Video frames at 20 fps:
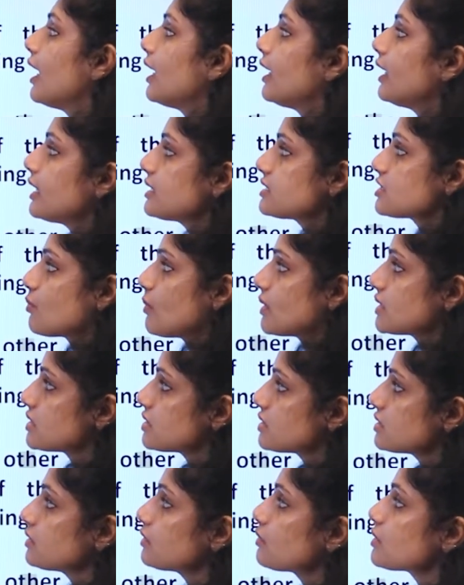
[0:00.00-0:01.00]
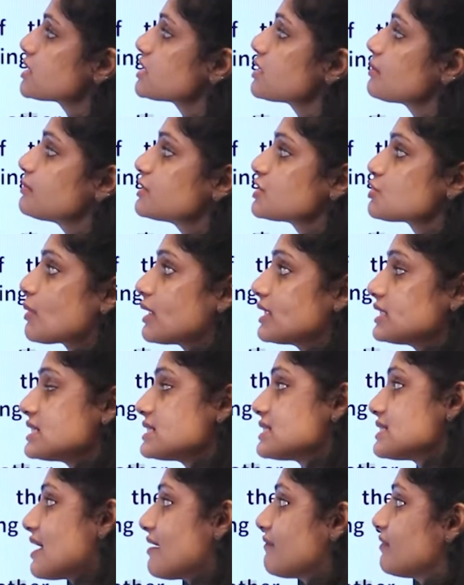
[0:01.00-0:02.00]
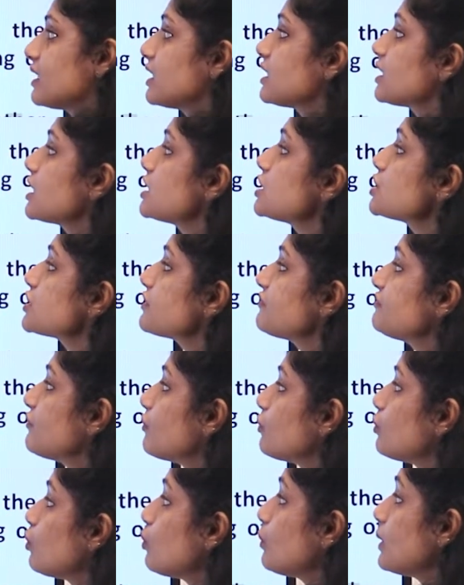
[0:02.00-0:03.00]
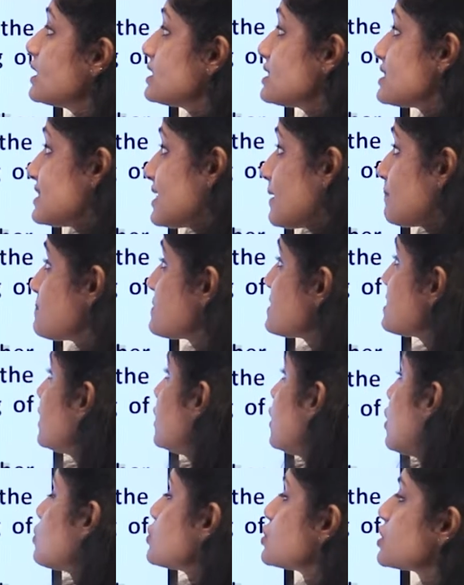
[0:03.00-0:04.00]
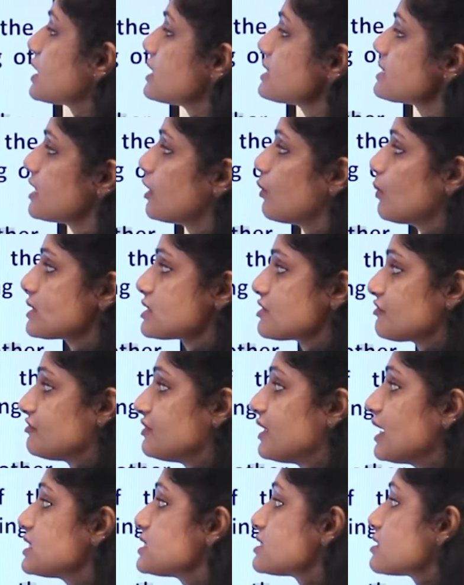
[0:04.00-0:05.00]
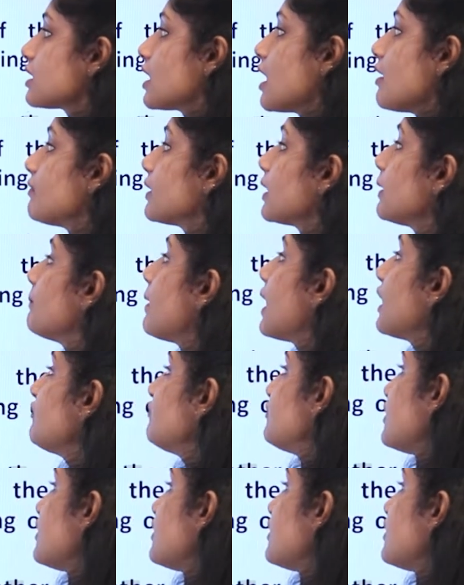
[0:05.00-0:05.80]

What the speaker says: Next question, question number 27. Arrange the following steps in logical sequence of debt recovery by